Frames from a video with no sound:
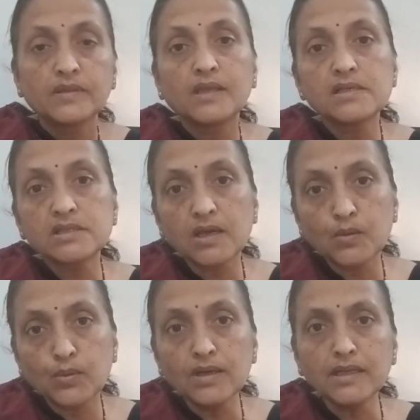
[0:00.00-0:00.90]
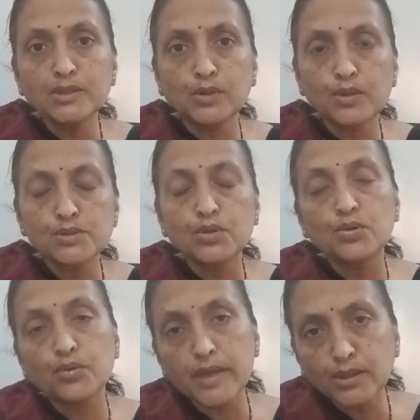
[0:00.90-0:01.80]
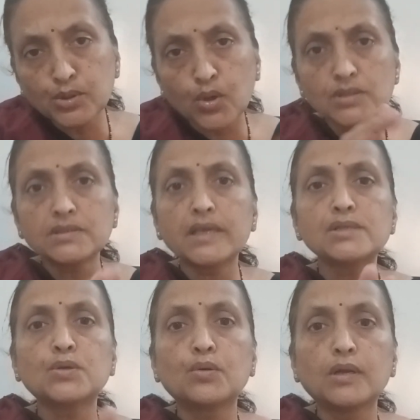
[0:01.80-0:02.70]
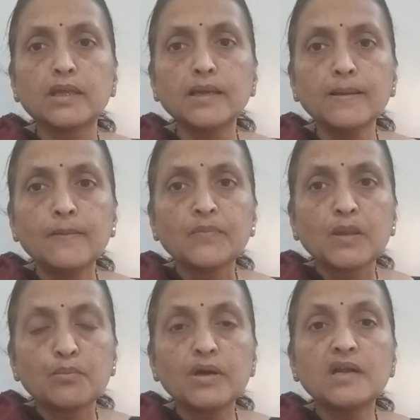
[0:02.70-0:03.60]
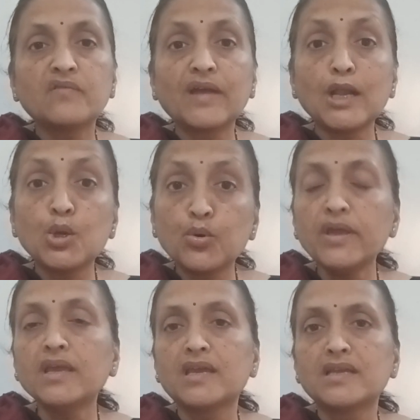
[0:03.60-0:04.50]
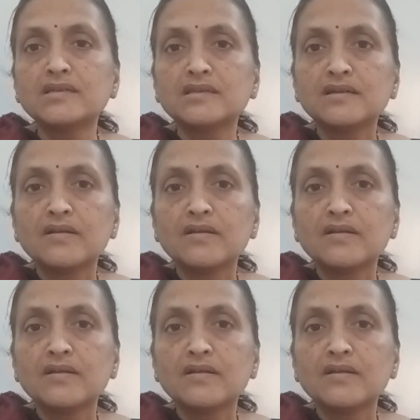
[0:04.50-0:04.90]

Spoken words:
The servant is also doing those things only, but while doing it,